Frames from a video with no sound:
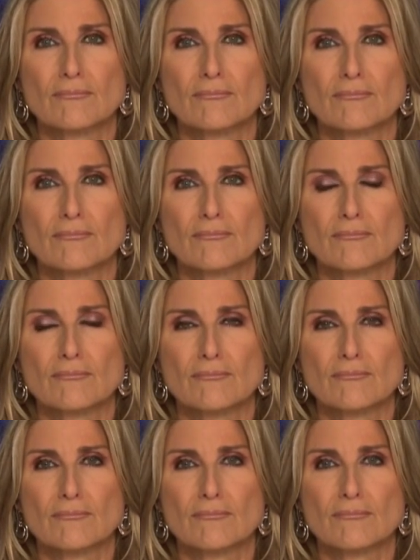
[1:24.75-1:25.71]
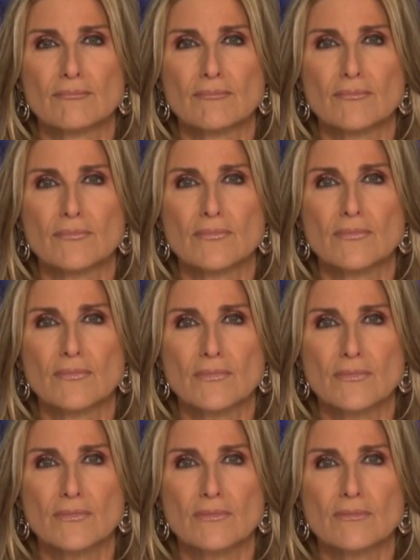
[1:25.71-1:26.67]

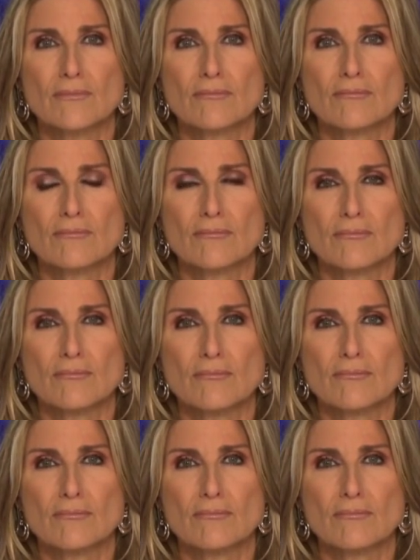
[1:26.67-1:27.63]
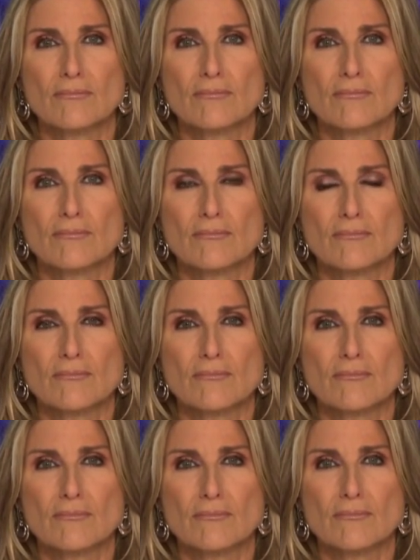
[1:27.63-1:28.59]

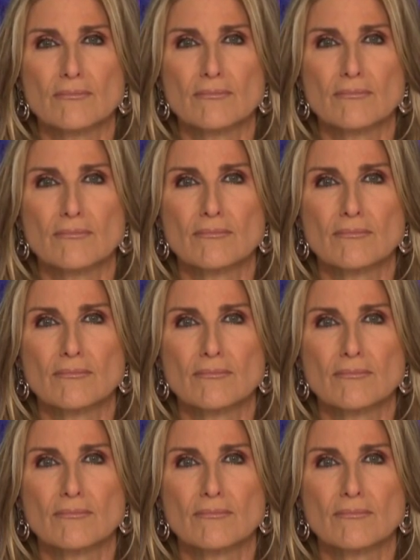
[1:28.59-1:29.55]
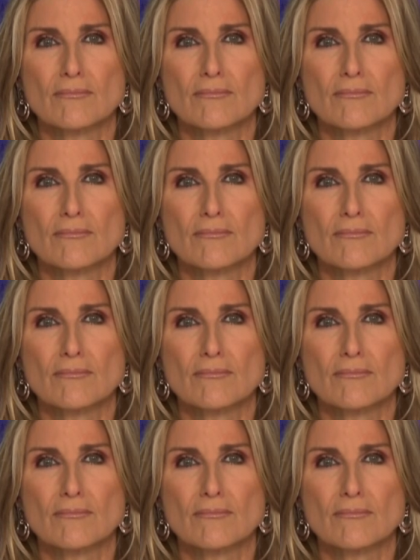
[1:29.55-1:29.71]
No words are spoken by the person on screen.